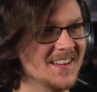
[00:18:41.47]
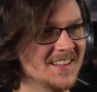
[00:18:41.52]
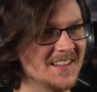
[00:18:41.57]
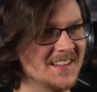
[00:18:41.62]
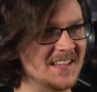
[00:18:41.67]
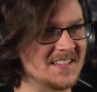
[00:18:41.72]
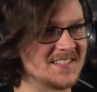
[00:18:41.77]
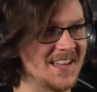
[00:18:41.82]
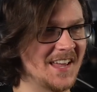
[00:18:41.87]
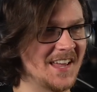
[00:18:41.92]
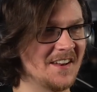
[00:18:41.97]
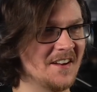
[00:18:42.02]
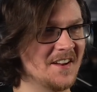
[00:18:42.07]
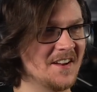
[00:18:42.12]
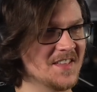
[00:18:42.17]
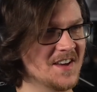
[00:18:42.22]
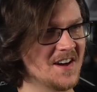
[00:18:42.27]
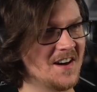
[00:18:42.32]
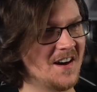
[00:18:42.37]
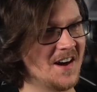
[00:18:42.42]
Let's get on
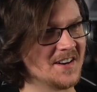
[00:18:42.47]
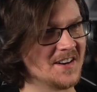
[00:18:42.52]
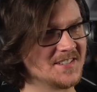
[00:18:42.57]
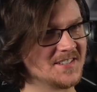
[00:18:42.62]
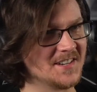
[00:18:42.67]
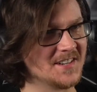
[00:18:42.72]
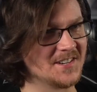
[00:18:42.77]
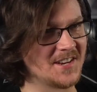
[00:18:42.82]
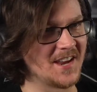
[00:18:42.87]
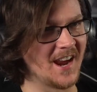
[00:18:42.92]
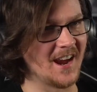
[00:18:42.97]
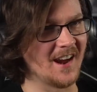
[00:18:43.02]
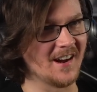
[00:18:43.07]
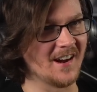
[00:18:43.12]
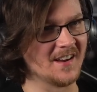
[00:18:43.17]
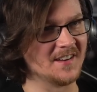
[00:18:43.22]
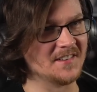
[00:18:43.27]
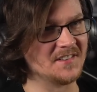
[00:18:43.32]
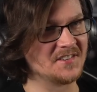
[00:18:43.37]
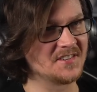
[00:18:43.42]
the haunted
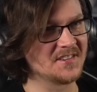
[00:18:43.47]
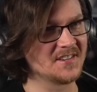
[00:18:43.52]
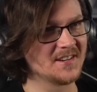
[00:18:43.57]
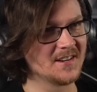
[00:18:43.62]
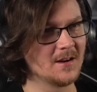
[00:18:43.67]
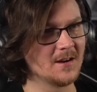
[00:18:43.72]
carriage.